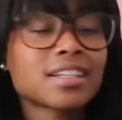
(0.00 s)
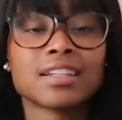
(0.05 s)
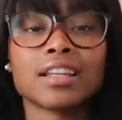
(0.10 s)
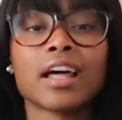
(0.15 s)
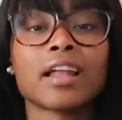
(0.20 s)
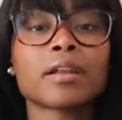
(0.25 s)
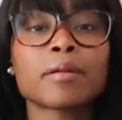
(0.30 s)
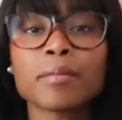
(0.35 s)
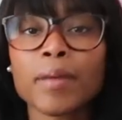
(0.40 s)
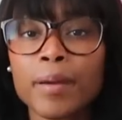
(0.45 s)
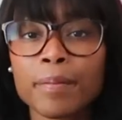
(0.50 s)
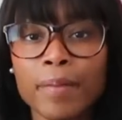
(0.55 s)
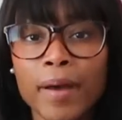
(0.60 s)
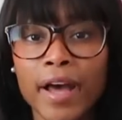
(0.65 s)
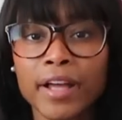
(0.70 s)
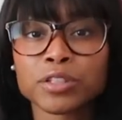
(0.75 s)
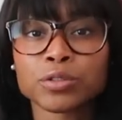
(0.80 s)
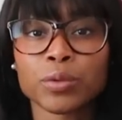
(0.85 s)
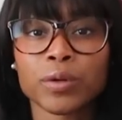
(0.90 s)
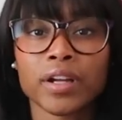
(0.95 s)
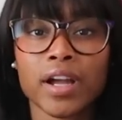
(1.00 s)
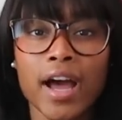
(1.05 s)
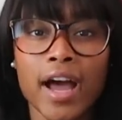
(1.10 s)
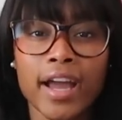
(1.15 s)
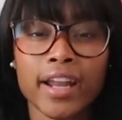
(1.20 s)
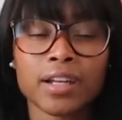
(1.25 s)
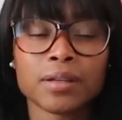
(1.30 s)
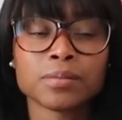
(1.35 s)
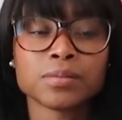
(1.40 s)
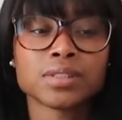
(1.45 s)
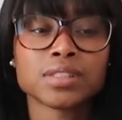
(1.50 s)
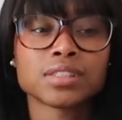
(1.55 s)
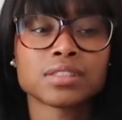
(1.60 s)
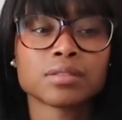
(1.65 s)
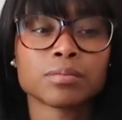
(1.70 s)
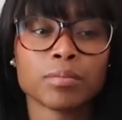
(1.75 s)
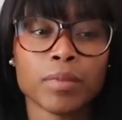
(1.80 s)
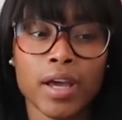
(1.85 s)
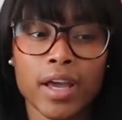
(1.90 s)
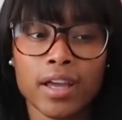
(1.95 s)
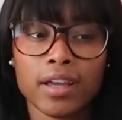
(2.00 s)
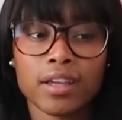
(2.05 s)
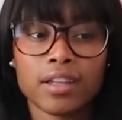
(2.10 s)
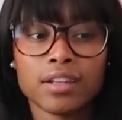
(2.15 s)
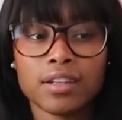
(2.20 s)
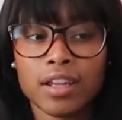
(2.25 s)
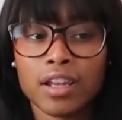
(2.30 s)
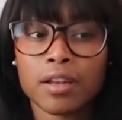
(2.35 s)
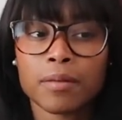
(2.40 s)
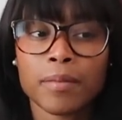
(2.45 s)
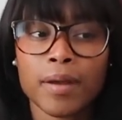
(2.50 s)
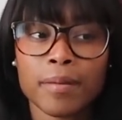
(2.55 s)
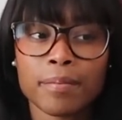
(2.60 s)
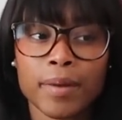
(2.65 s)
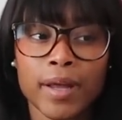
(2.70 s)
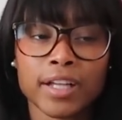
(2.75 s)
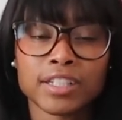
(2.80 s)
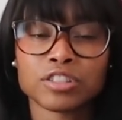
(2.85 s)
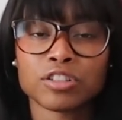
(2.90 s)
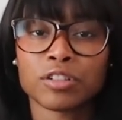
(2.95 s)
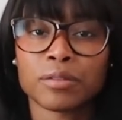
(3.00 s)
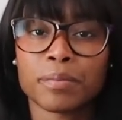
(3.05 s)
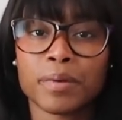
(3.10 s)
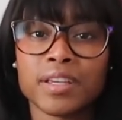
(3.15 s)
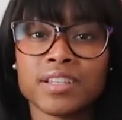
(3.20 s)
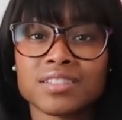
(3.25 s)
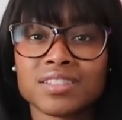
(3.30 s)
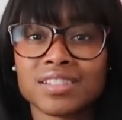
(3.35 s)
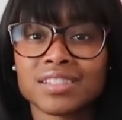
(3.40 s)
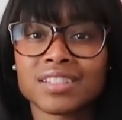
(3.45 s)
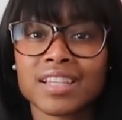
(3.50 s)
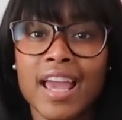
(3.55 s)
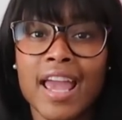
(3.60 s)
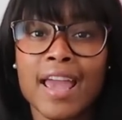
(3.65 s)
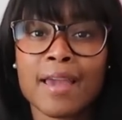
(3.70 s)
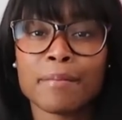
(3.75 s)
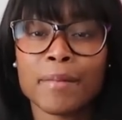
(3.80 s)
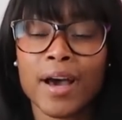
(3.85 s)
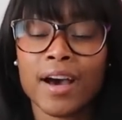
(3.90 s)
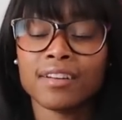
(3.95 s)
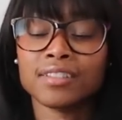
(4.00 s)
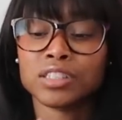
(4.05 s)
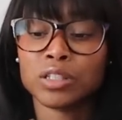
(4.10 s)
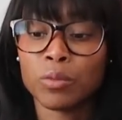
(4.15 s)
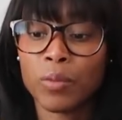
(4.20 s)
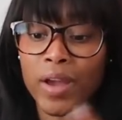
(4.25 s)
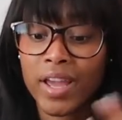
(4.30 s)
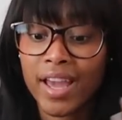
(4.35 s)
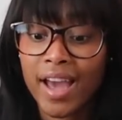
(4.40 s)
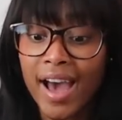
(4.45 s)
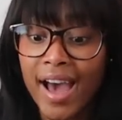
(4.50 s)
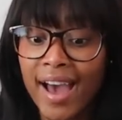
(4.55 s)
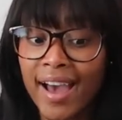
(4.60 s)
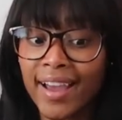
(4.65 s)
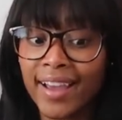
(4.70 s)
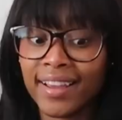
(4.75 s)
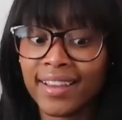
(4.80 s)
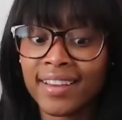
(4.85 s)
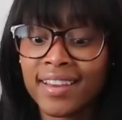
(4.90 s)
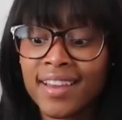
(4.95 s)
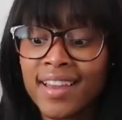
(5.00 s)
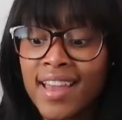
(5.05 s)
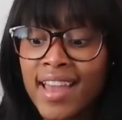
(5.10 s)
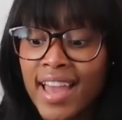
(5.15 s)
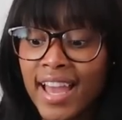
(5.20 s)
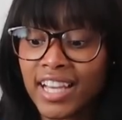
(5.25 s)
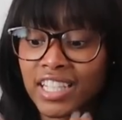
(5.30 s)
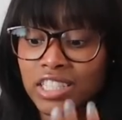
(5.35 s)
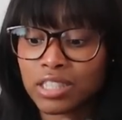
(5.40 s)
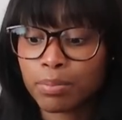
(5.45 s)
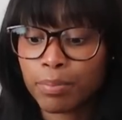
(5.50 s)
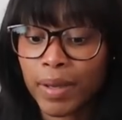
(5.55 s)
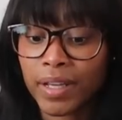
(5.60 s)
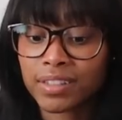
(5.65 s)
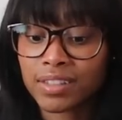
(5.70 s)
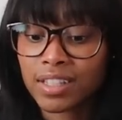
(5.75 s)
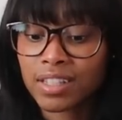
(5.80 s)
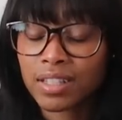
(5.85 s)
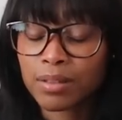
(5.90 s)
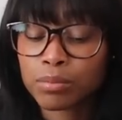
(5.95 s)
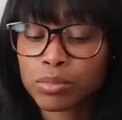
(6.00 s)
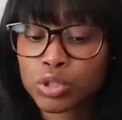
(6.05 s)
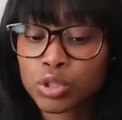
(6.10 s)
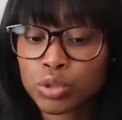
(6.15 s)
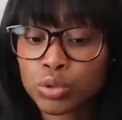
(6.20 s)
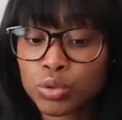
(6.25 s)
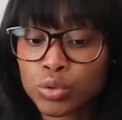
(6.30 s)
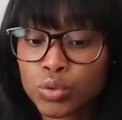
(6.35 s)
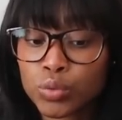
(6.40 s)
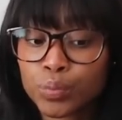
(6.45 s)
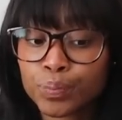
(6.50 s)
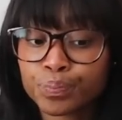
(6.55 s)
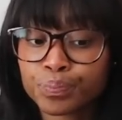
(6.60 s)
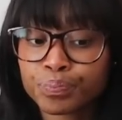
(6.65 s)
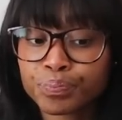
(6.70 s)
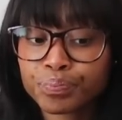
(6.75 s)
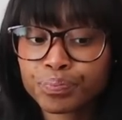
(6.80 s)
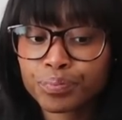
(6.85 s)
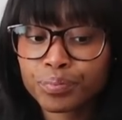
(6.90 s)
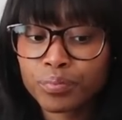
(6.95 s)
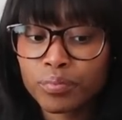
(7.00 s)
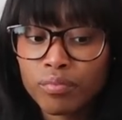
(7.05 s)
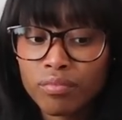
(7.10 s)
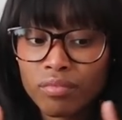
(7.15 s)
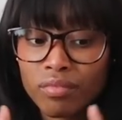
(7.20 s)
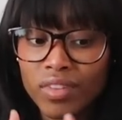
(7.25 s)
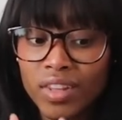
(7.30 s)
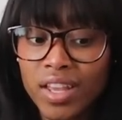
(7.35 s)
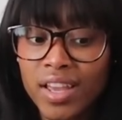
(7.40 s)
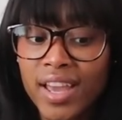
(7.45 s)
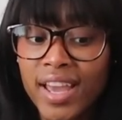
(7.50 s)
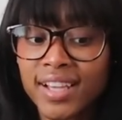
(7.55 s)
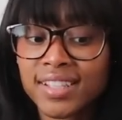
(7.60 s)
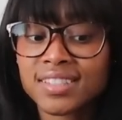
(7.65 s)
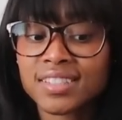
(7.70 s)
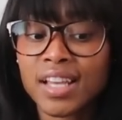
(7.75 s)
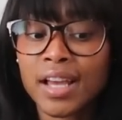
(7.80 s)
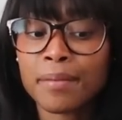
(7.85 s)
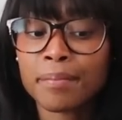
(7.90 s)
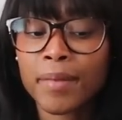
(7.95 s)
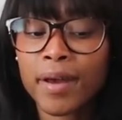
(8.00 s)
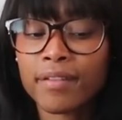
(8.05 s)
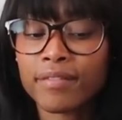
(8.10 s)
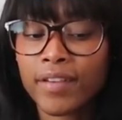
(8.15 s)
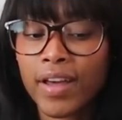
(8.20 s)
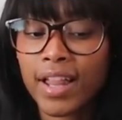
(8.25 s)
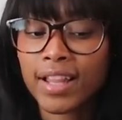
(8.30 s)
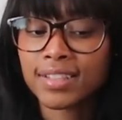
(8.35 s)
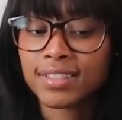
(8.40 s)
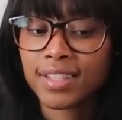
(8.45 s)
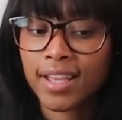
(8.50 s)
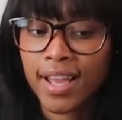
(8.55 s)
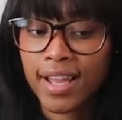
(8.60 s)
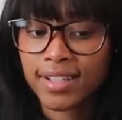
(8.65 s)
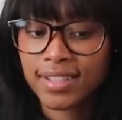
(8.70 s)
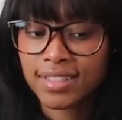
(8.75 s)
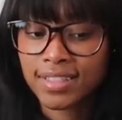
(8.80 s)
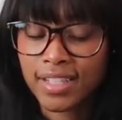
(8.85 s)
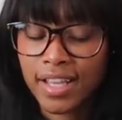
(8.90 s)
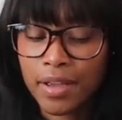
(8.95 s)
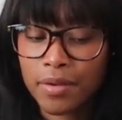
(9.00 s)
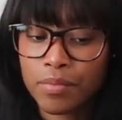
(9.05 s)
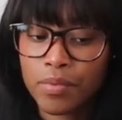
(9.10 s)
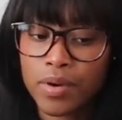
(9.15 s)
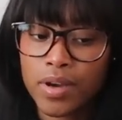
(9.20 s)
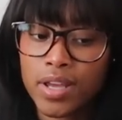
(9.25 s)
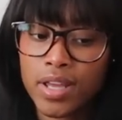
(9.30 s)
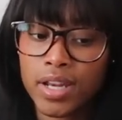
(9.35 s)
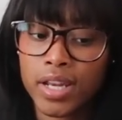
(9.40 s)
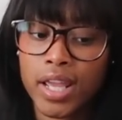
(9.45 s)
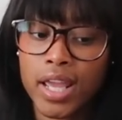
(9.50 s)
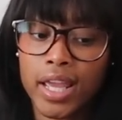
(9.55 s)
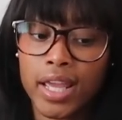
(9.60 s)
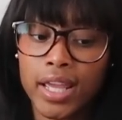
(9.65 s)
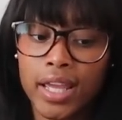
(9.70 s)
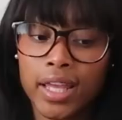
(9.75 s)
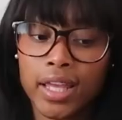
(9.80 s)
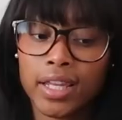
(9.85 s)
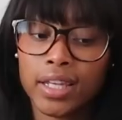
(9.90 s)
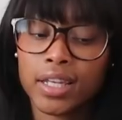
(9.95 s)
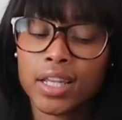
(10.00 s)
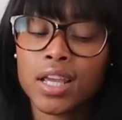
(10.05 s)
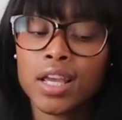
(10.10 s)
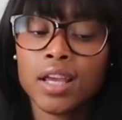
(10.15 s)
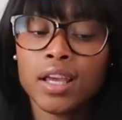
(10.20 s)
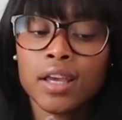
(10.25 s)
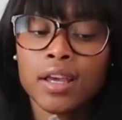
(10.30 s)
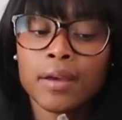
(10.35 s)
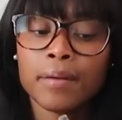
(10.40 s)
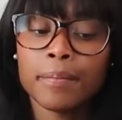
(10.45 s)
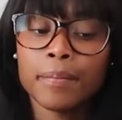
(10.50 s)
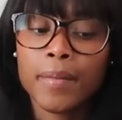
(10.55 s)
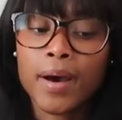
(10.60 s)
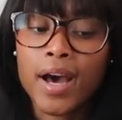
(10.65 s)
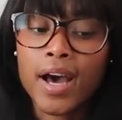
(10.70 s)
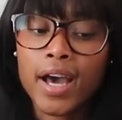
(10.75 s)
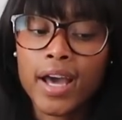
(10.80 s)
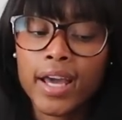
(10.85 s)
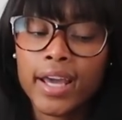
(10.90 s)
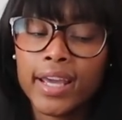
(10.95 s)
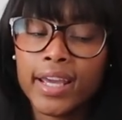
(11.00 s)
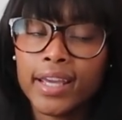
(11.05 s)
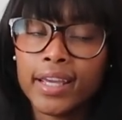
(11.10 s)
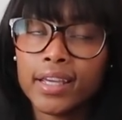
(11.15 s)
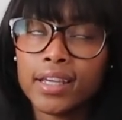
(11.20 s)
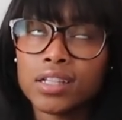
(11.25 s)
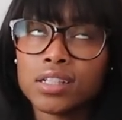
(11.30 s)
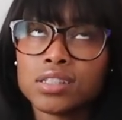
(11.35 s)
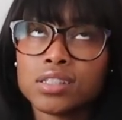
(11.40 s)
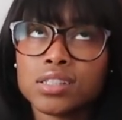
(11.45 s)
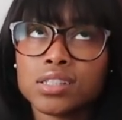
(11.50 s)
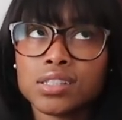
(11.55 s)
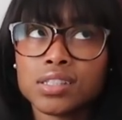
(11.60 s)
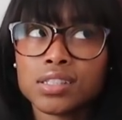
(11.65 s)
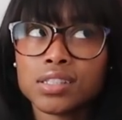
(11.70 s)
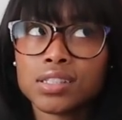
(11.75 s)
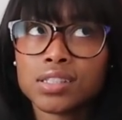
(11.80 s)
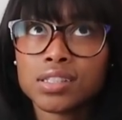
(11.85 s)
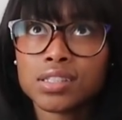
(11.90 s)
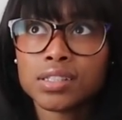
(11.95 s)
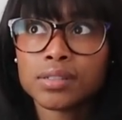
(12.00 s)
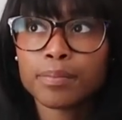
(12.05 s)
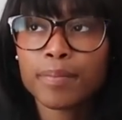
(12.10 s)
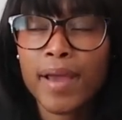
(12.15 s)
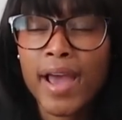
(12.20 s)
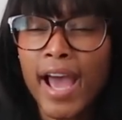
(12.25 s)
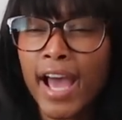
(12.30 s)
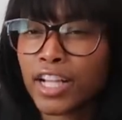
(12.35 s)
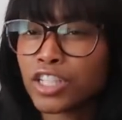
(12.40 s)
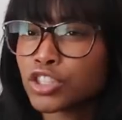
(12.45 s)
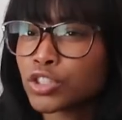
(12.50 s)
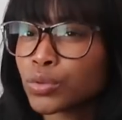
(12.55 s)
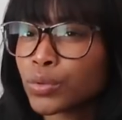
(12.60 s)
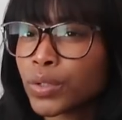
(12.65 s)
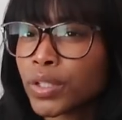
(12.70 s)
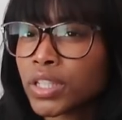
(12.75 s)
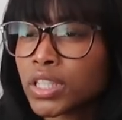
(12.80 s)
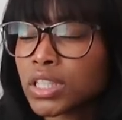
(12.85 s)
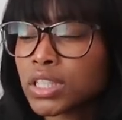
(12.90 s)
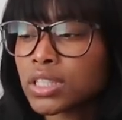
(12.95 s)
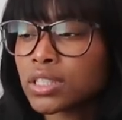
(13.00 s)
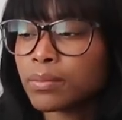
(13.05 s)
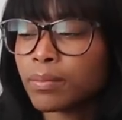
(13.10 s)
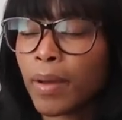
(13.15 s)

none of my patchwork items, none of my patchwork pieces came out the way I expected them to, except my Valentine's Day one and my Patrick's